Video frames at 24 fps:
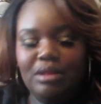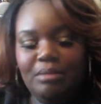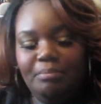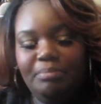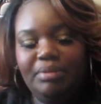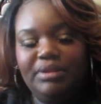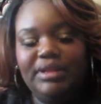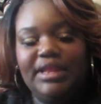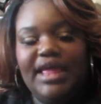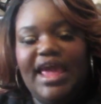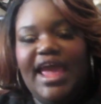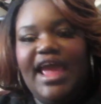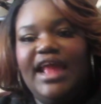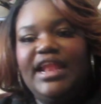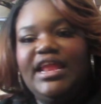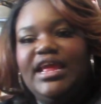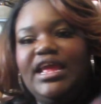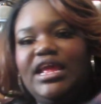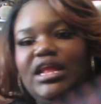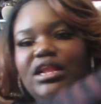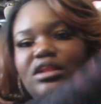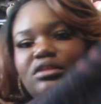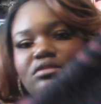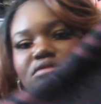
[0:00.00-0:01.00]

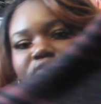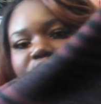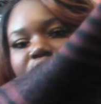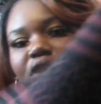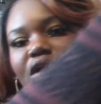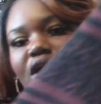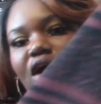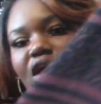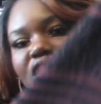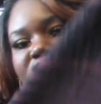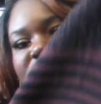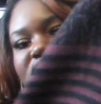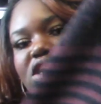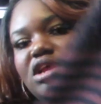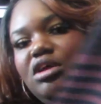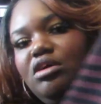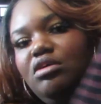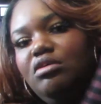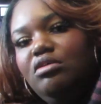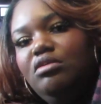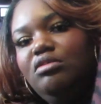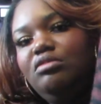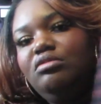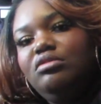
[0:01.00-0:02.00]
plaided,
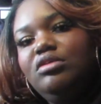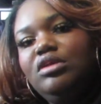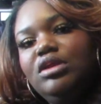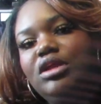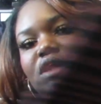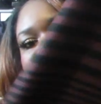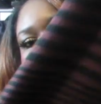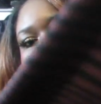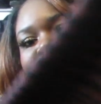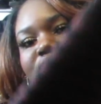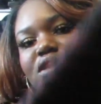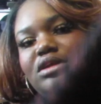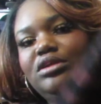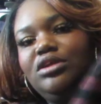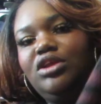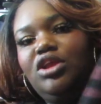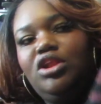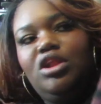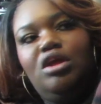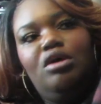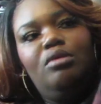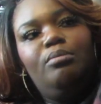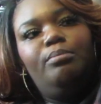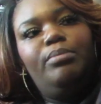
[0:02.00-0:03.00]
also, you
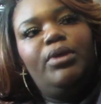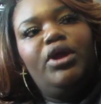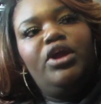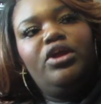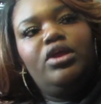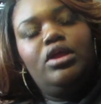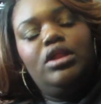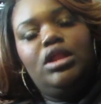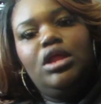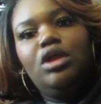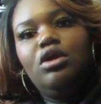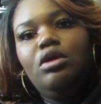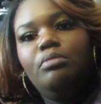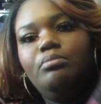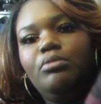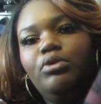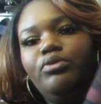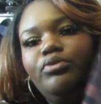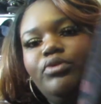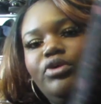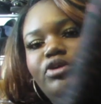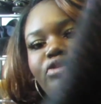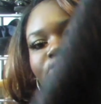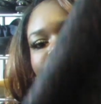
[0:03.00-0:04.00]
know, burgundy or
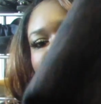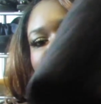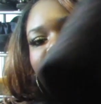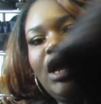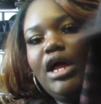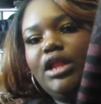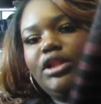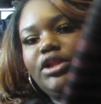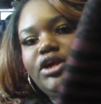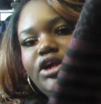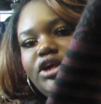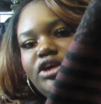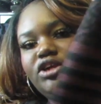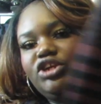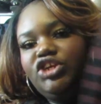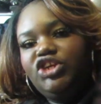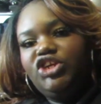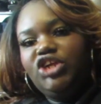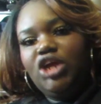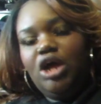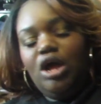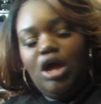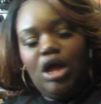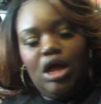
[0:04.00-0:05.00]
maroon color
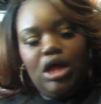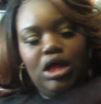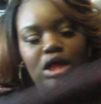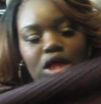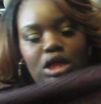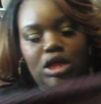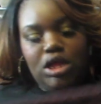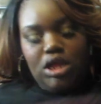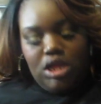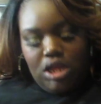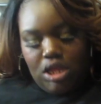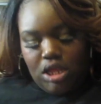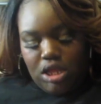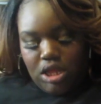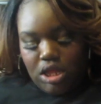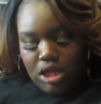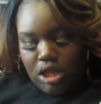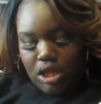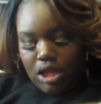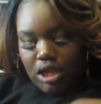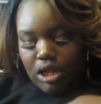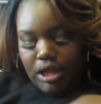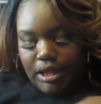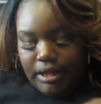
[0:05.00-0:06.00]
shawl.
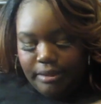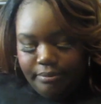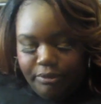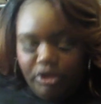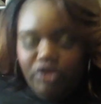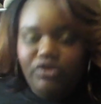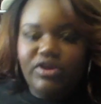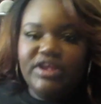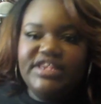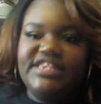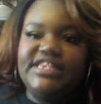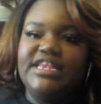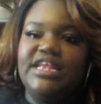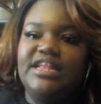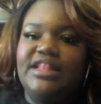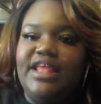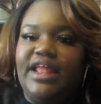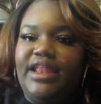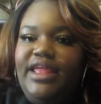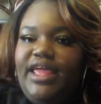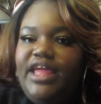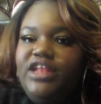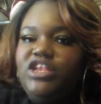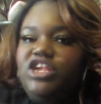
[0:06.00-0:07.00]
You will see
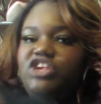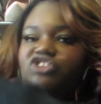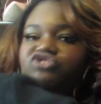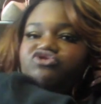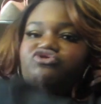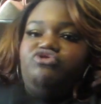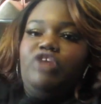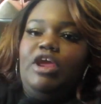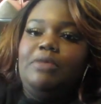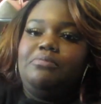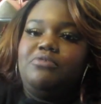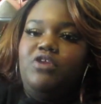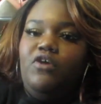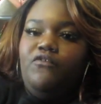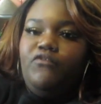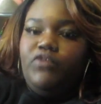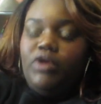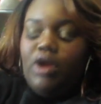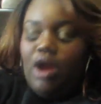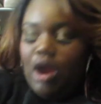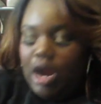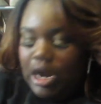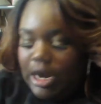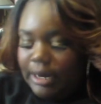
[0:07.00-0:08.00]
that it just drapes over
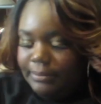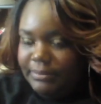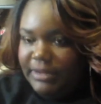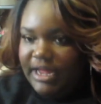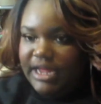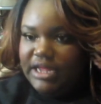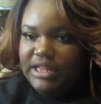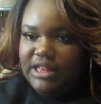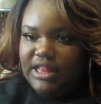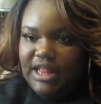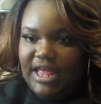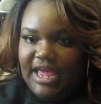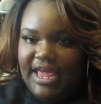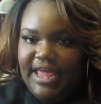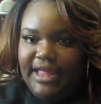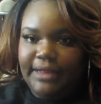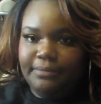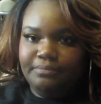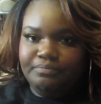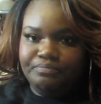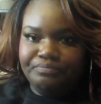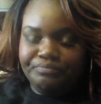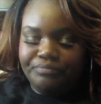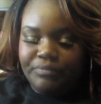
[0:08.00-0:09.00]
the arm like
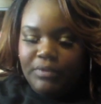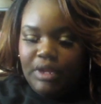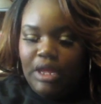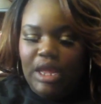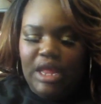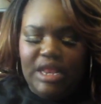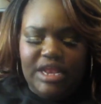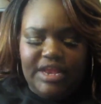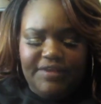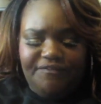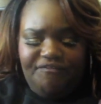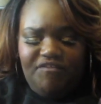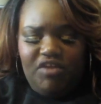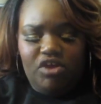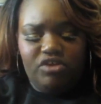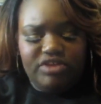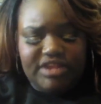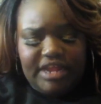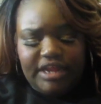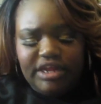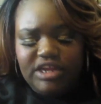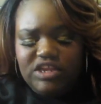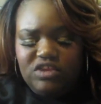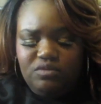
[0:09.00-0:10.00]
that, and it feels
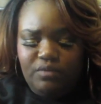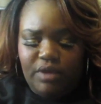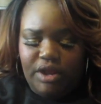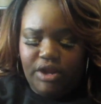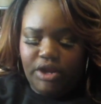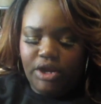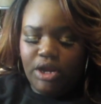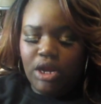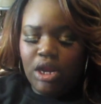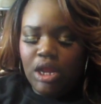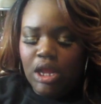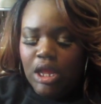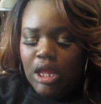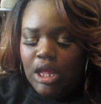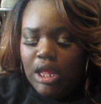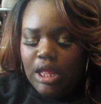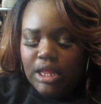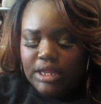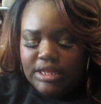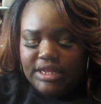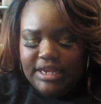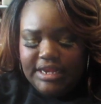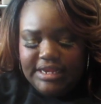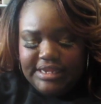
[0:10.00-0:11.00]
like a sweater.
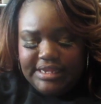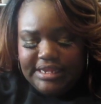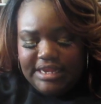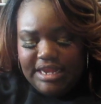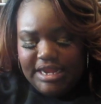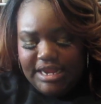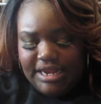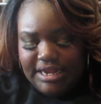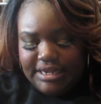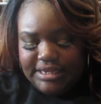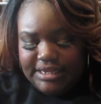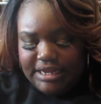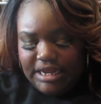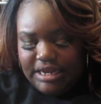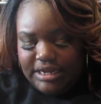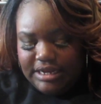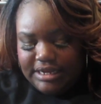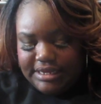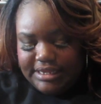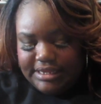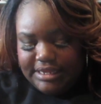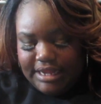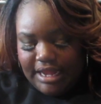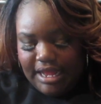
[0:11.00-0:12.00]
This is in
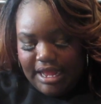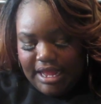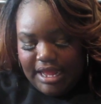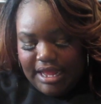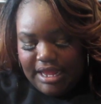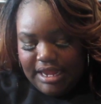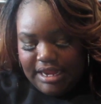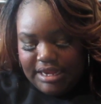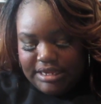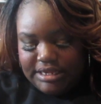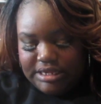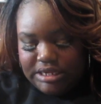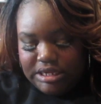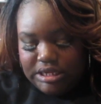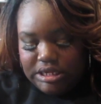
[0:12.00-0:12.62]
a size